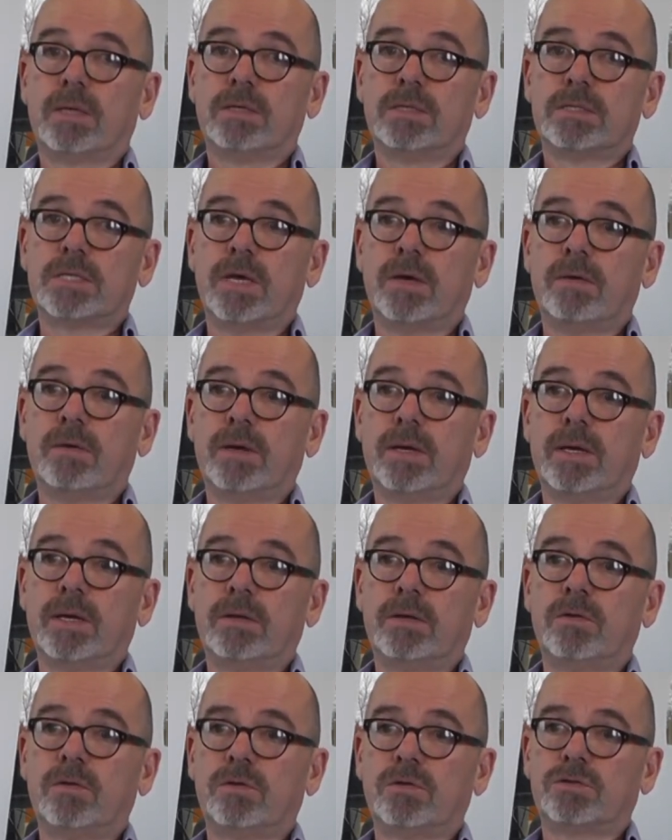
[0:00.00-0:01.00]

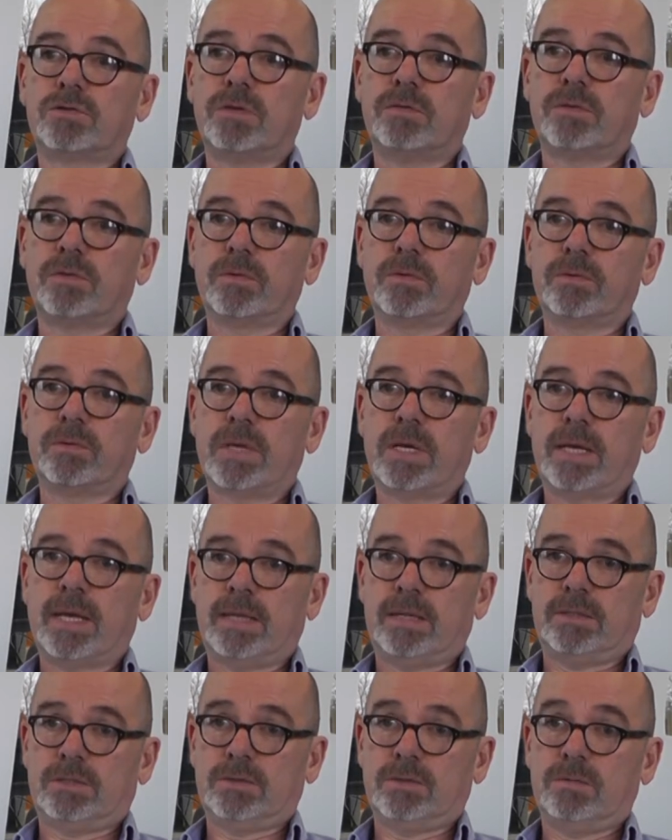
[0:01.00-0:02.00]
So not trivial
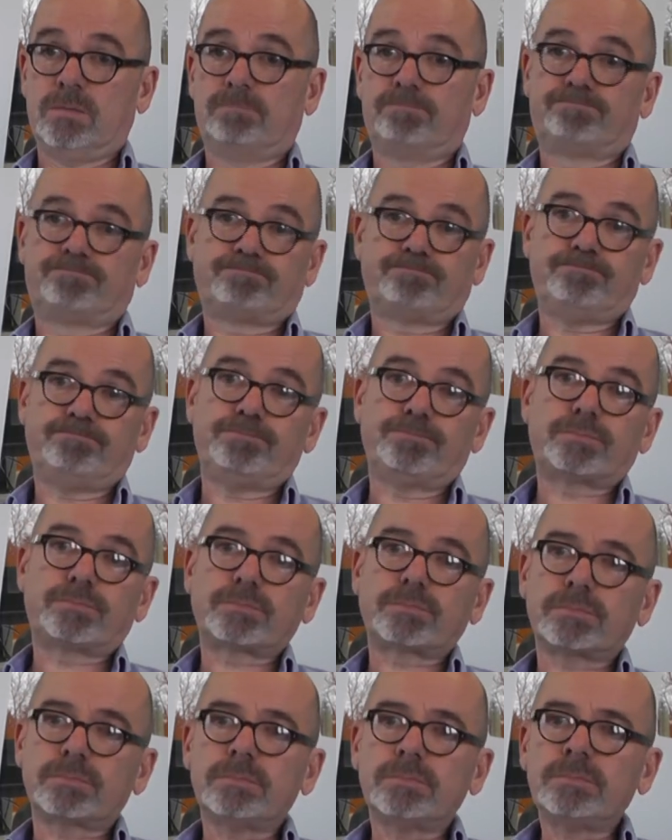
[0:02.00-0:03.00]
at all.
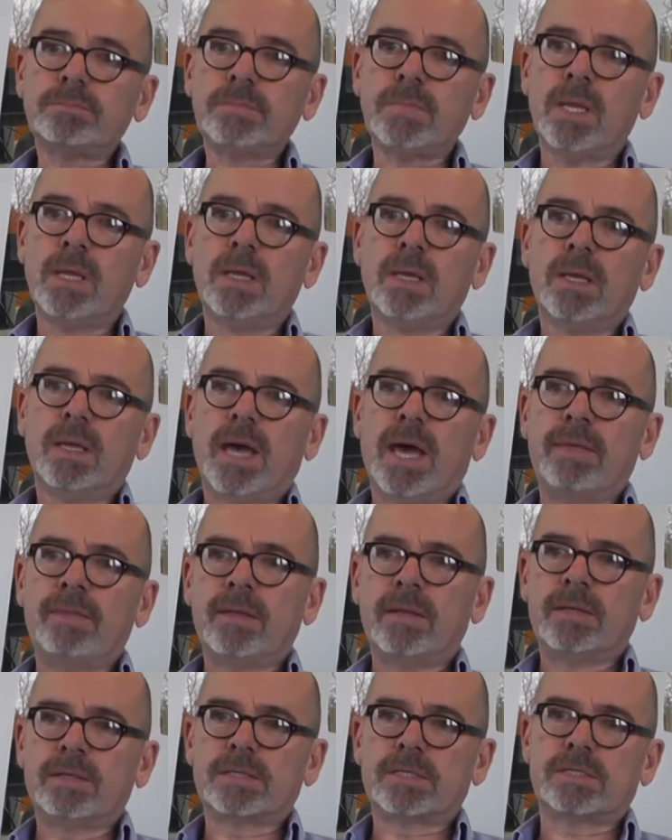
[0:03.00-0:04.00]
And
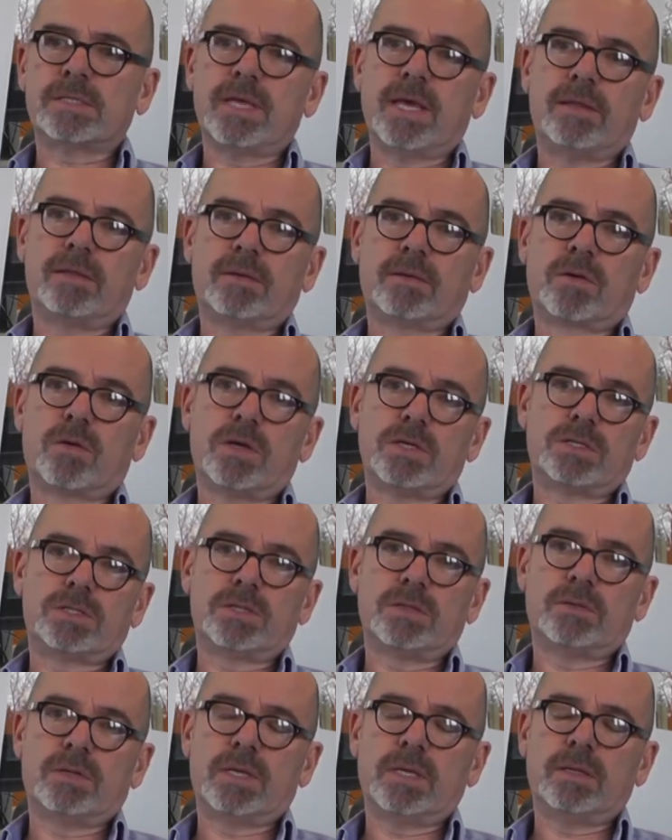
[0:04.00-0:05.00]
then, as I said,
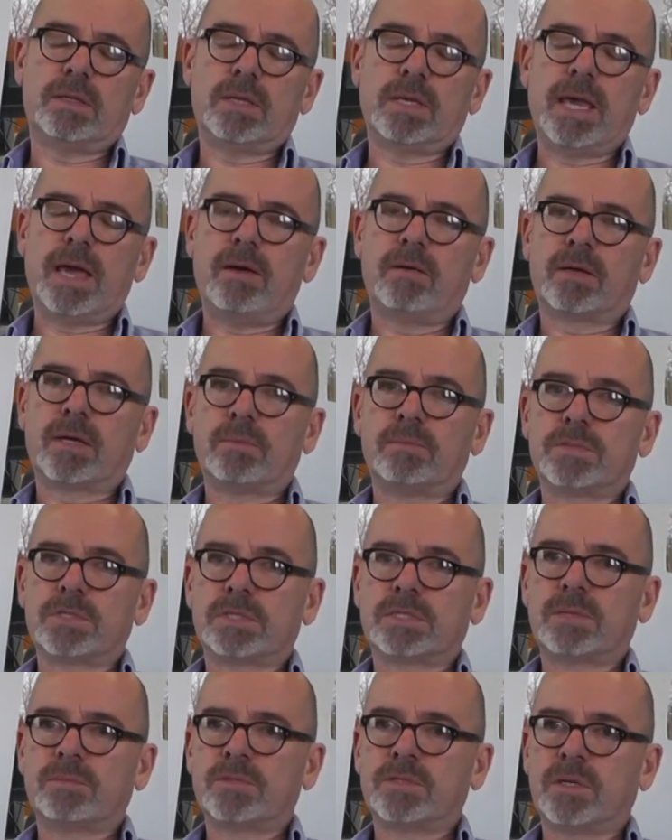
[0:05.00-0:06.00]
the outcomes
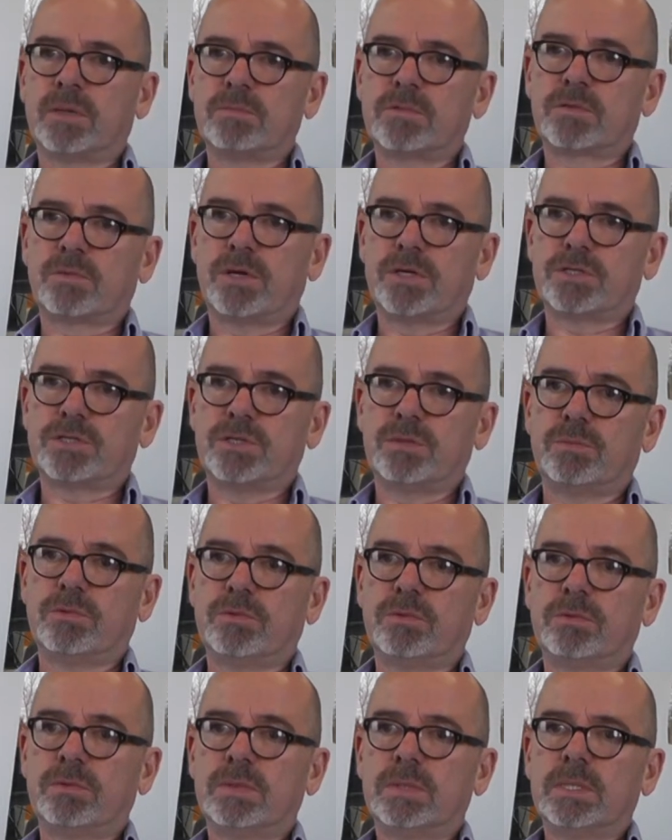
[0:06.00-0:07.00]
are sometimes
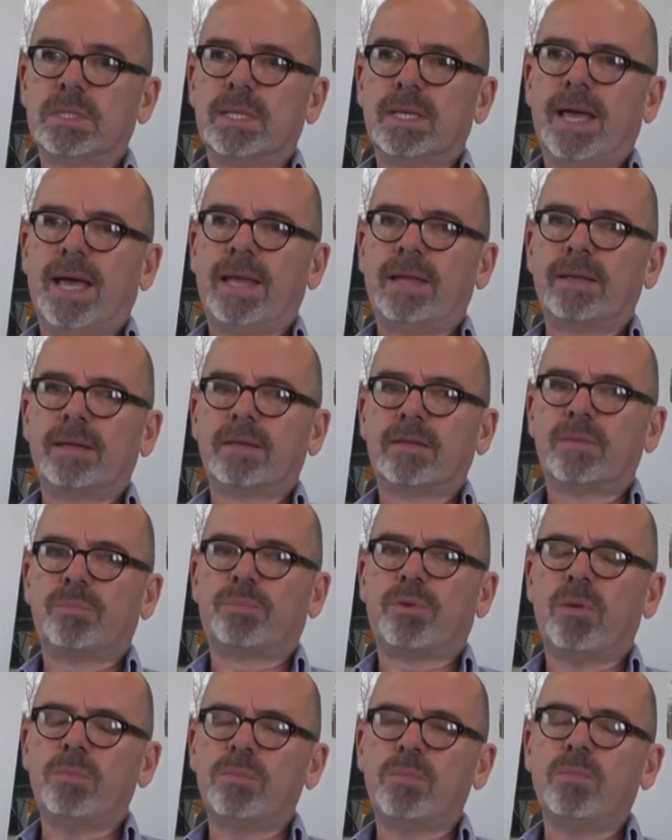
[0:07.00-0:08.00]
questionable. And the
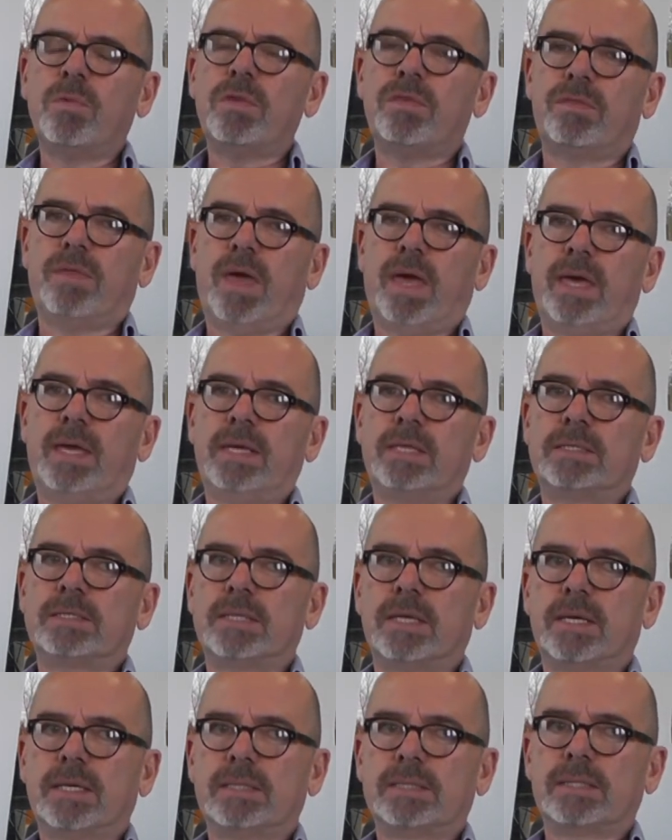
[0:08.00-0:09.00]
problem with that is
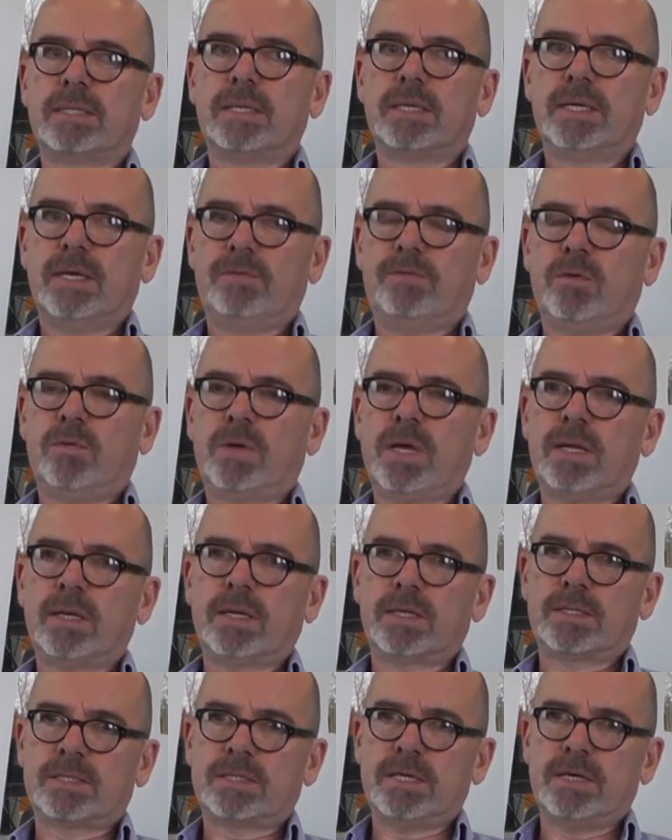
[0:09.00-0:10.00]
that if you're
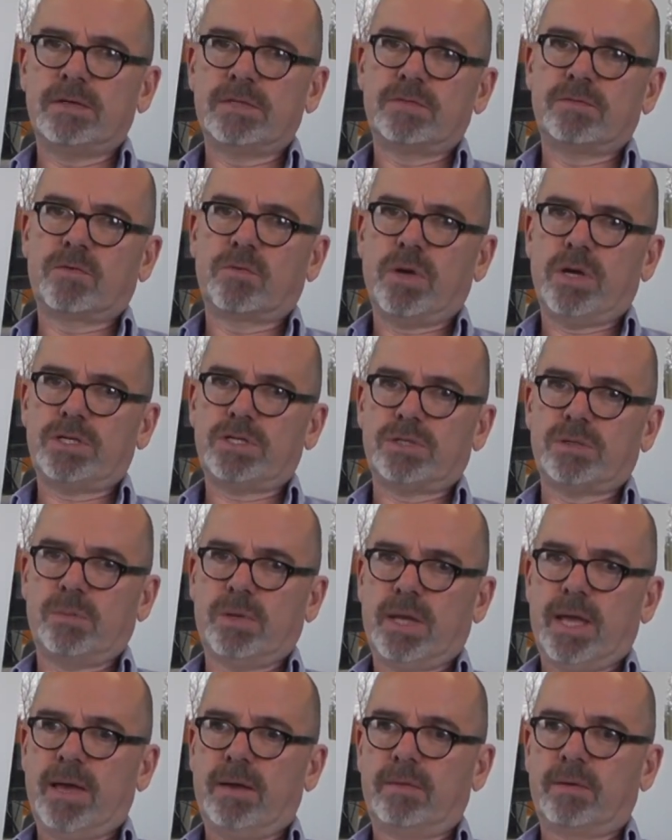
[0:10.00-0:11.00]
getting a series of
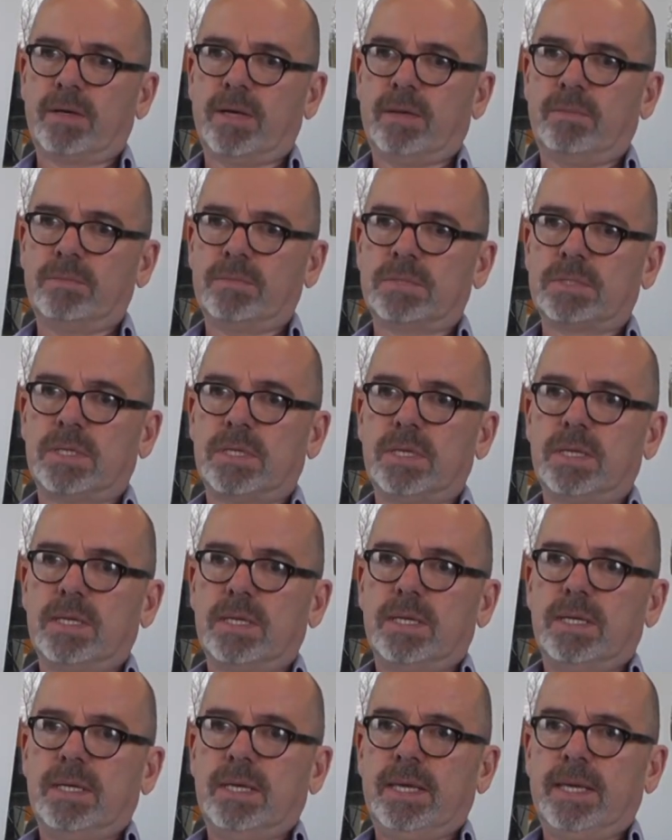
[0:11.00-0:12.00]
questionable outcomes,
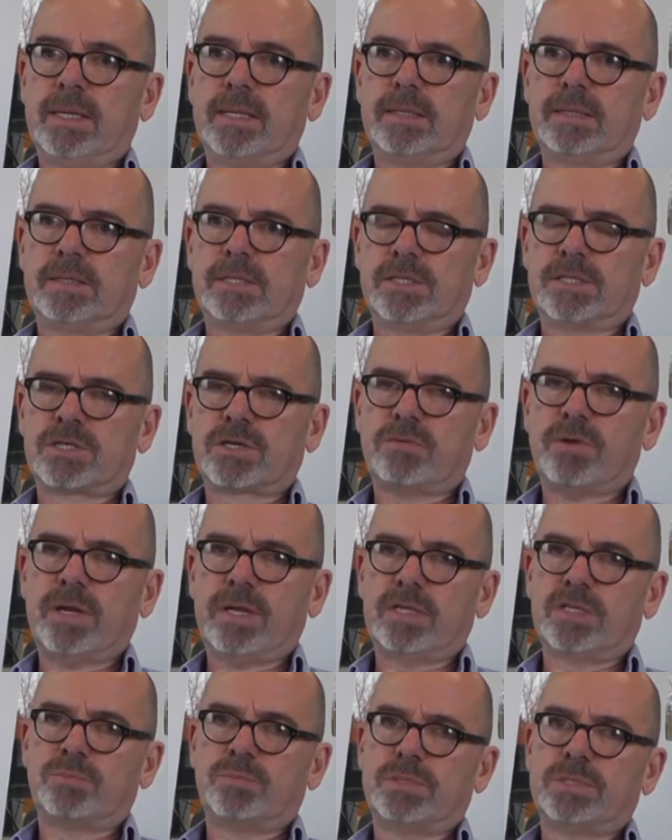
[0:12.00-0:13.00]
it
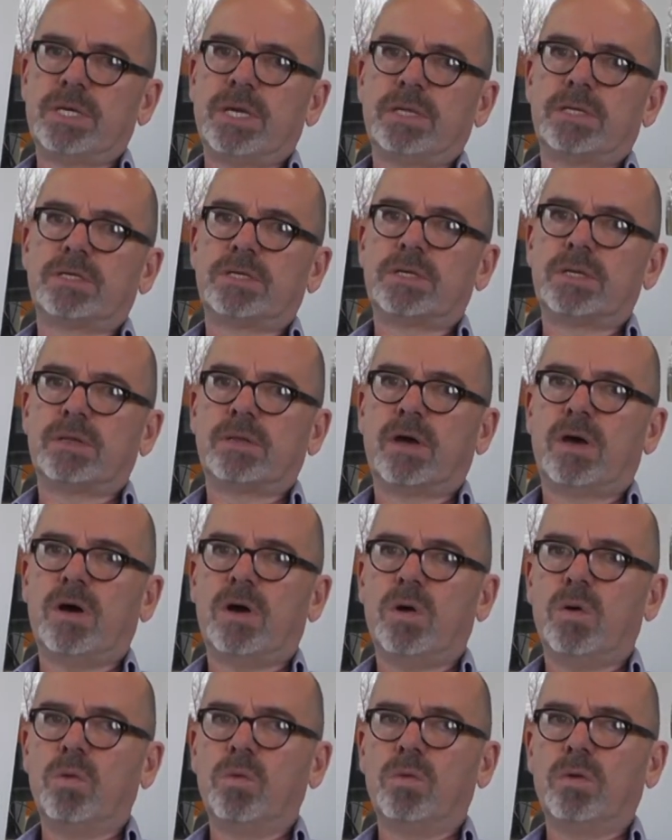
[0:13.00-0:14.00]
discredits potentially the
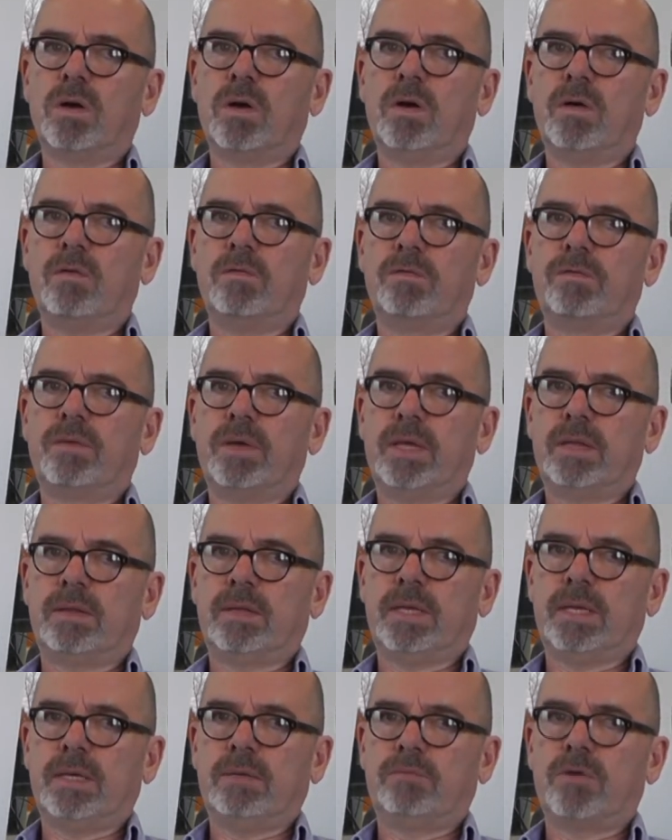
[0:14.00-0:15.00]
whole of
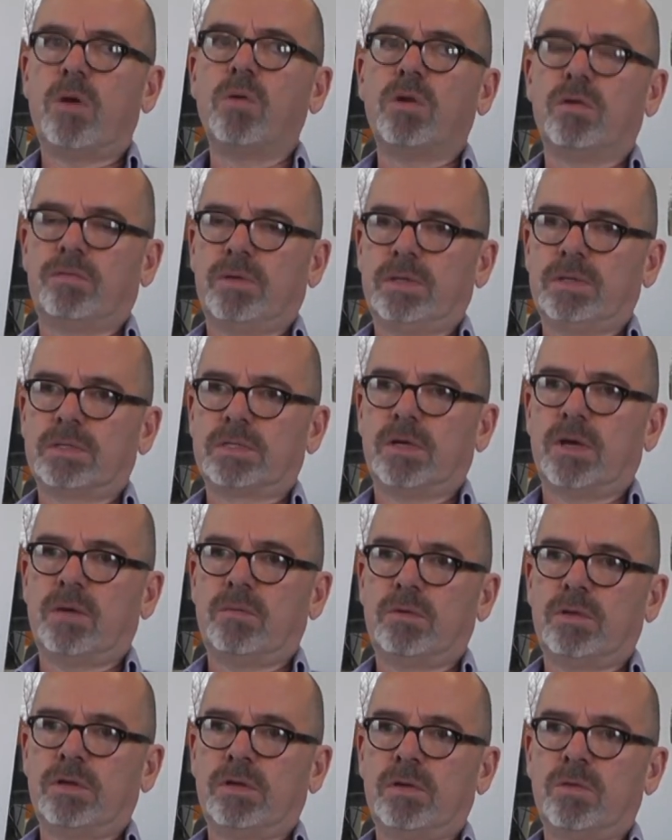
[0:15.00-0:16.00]
the role of
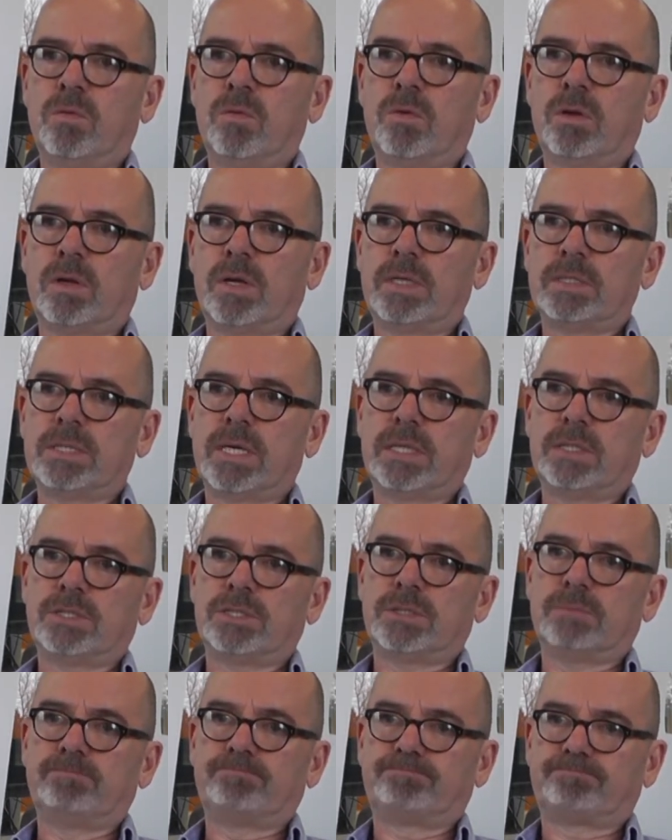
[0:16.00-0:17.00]
insight within an
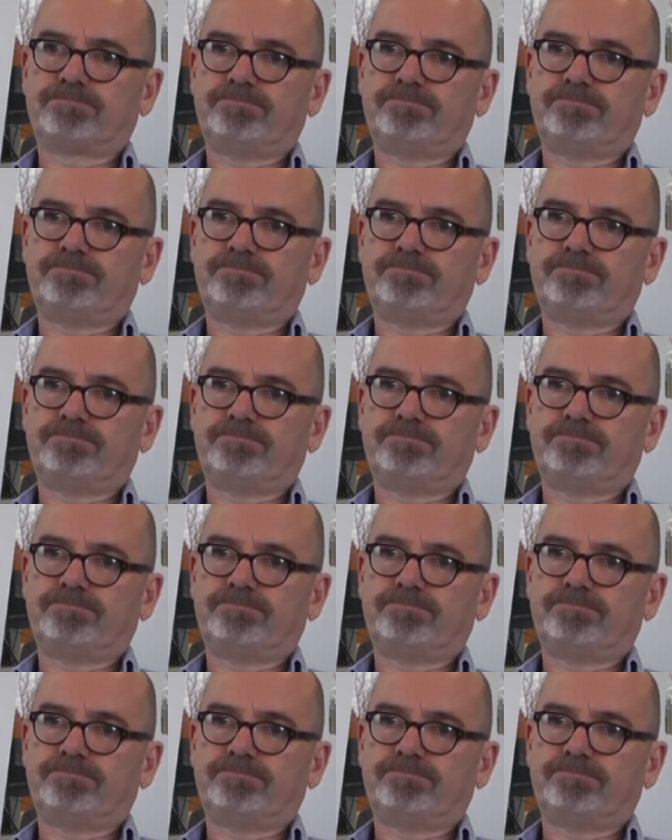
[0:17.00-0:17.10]
organisation.